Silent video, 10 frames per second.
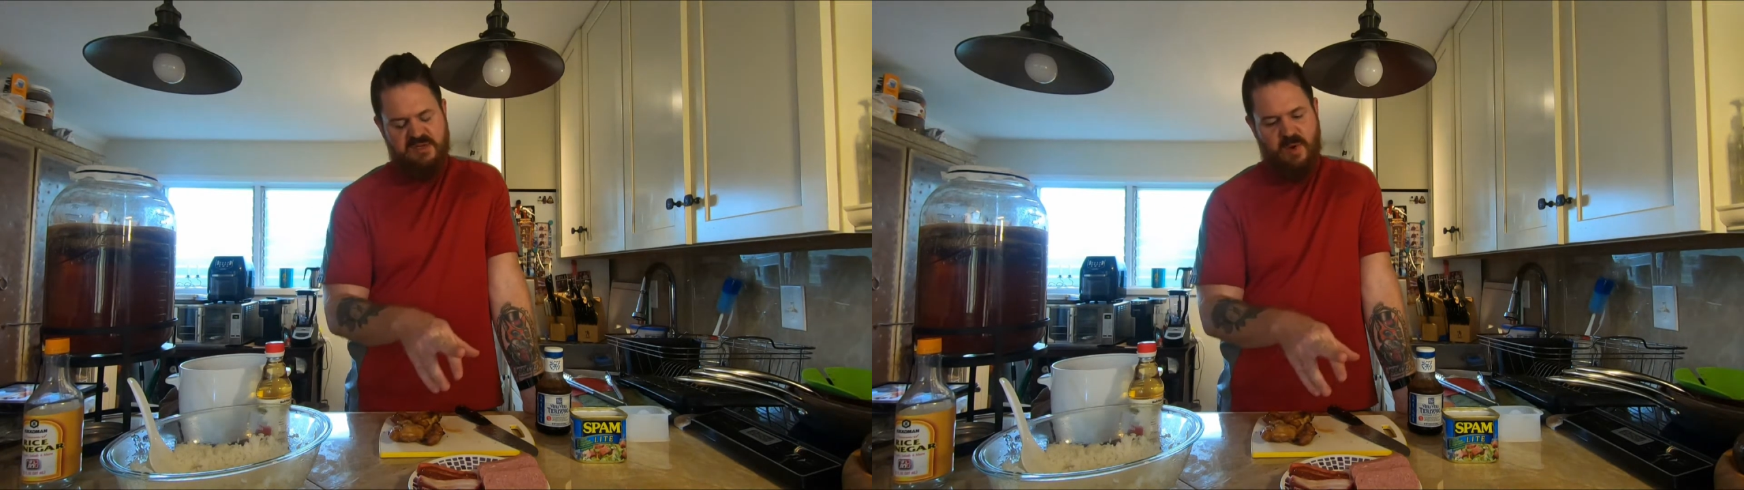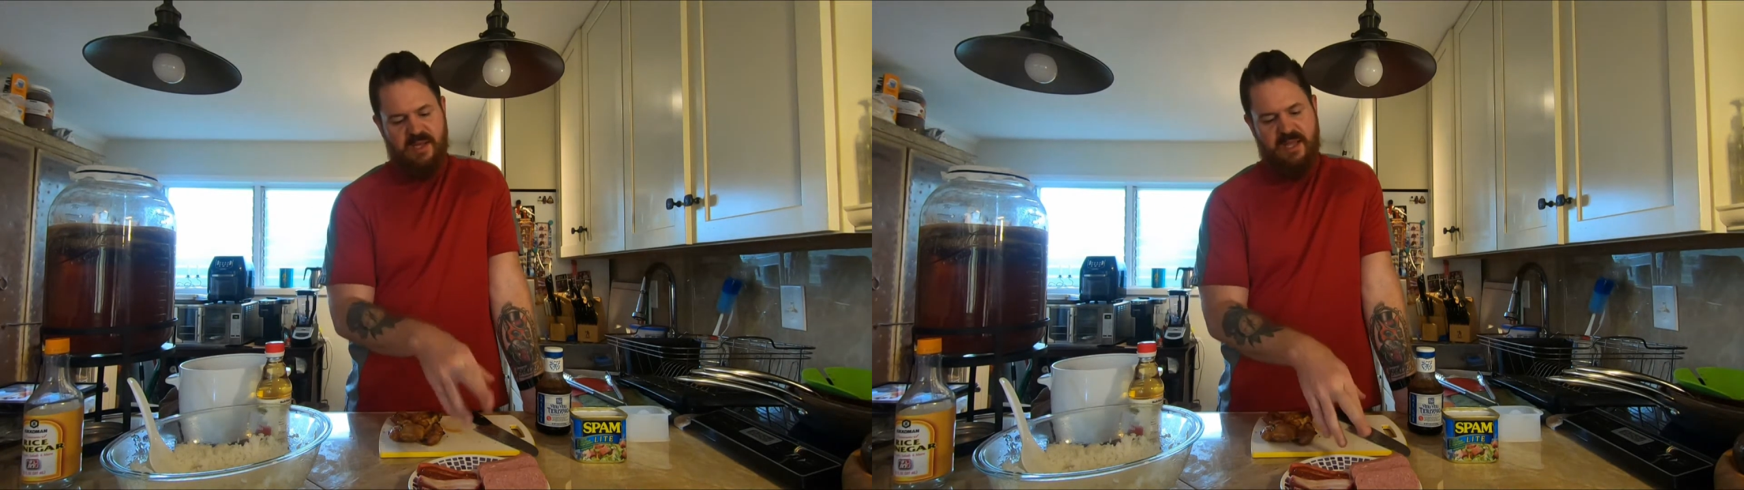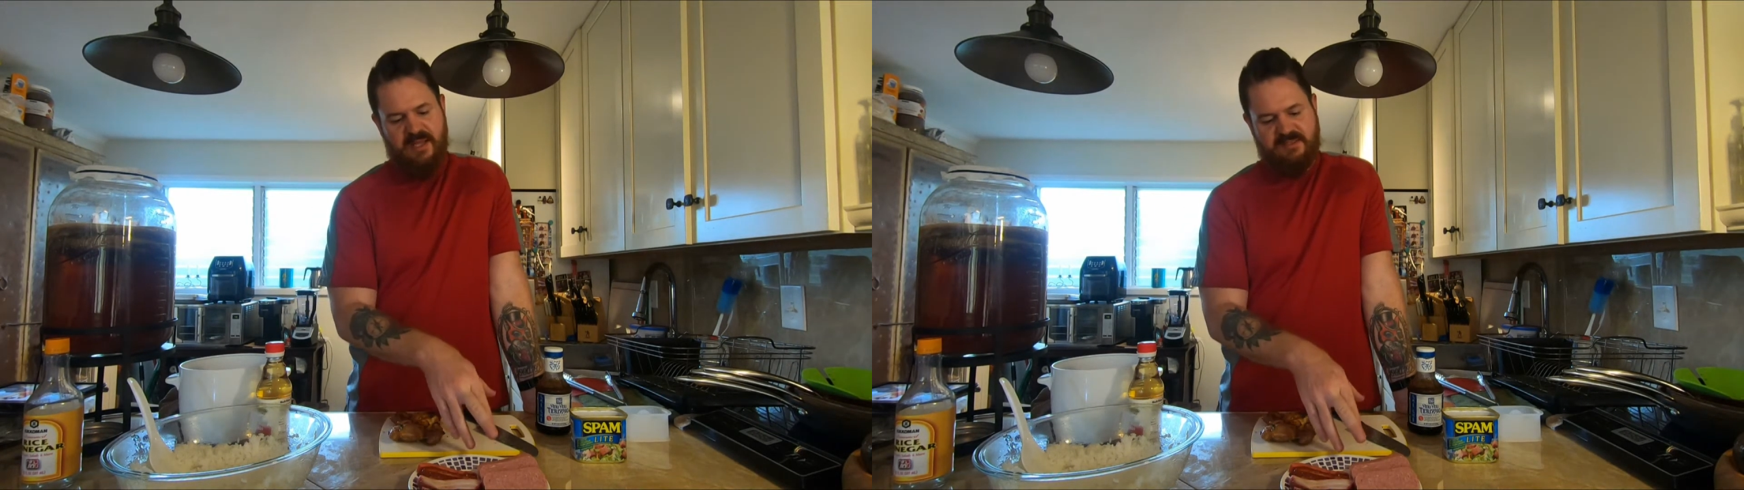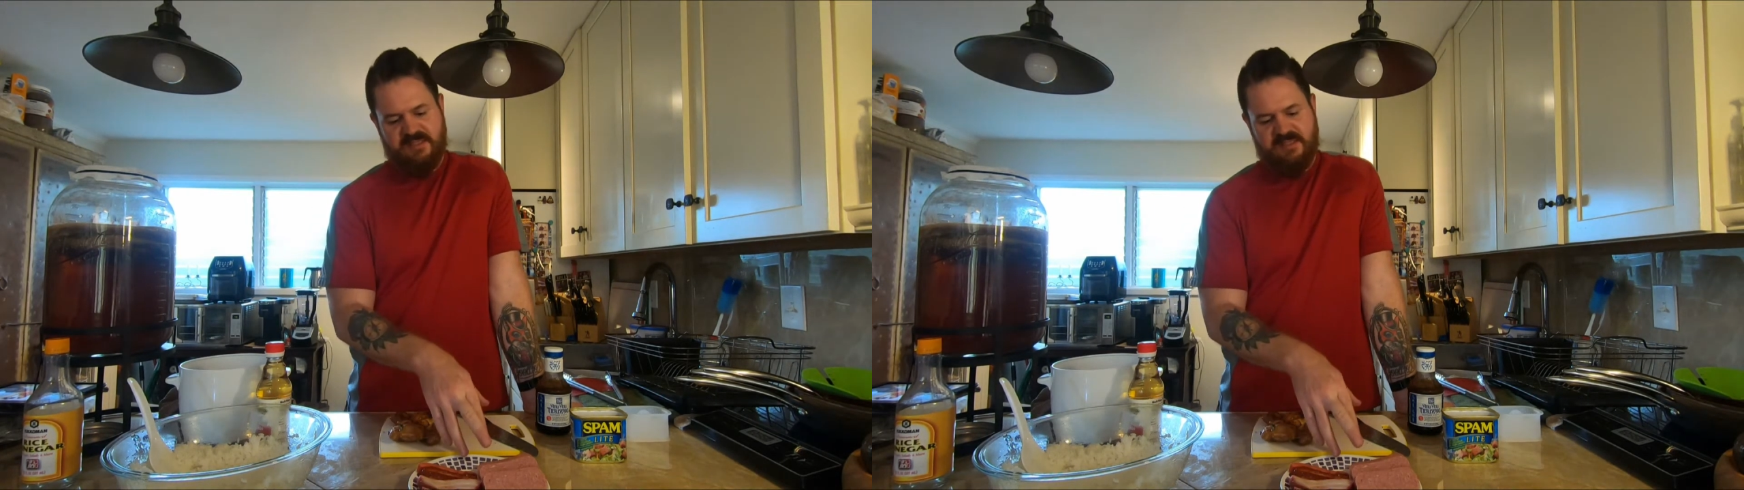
well as the